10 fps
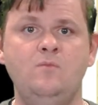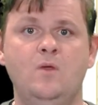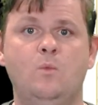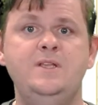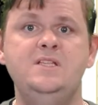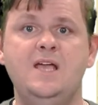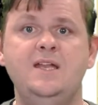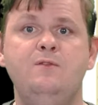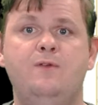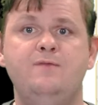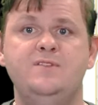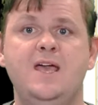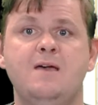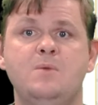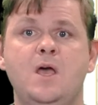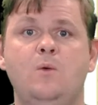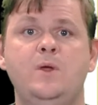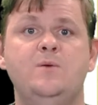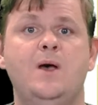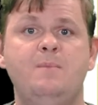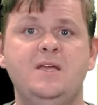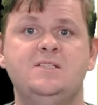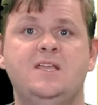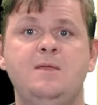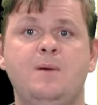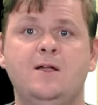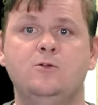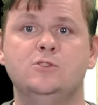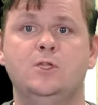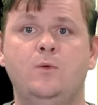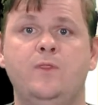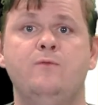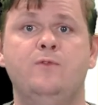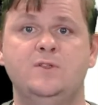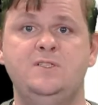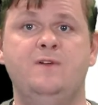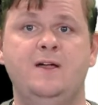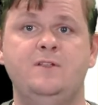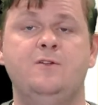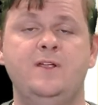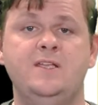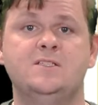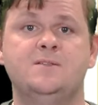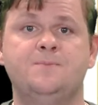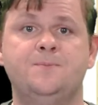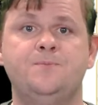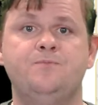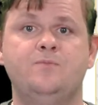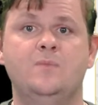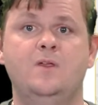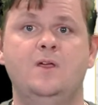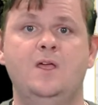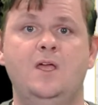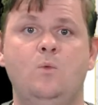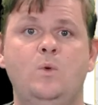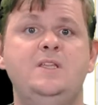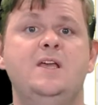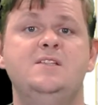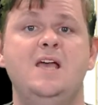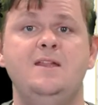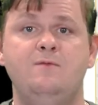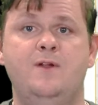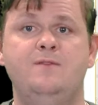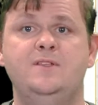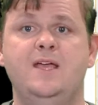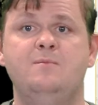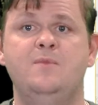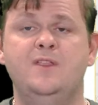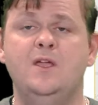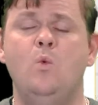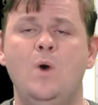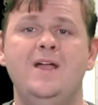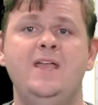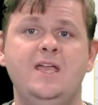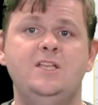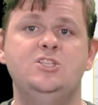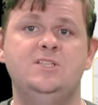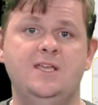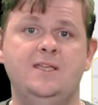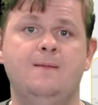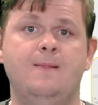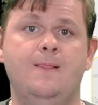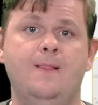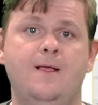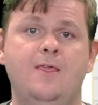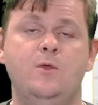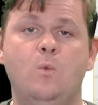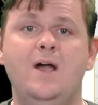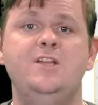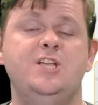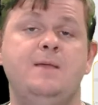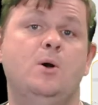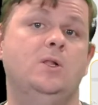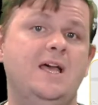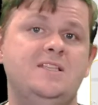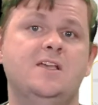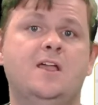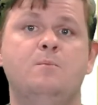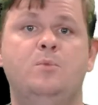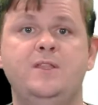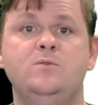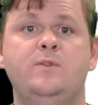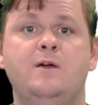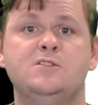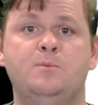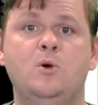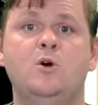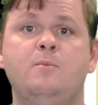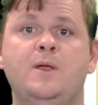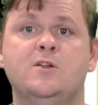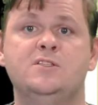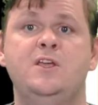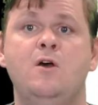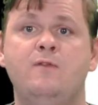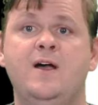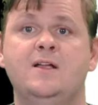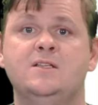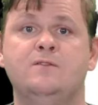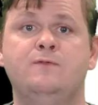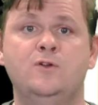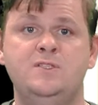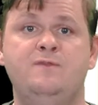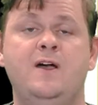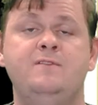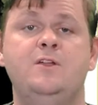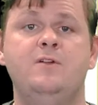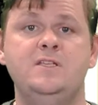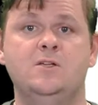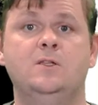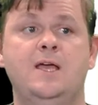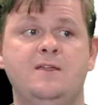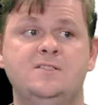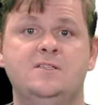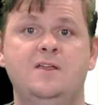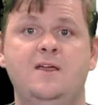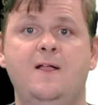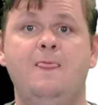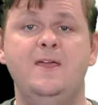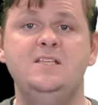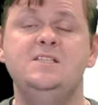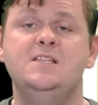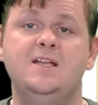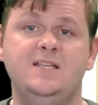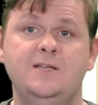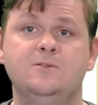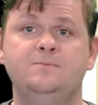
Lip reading: When designing for FDM, we do our best to keep angles lower than 45 degrees. When designing for FDM, think YHT. The Y shape or letter can print without support because the overhangs are 45 degrees or less. This is ideal.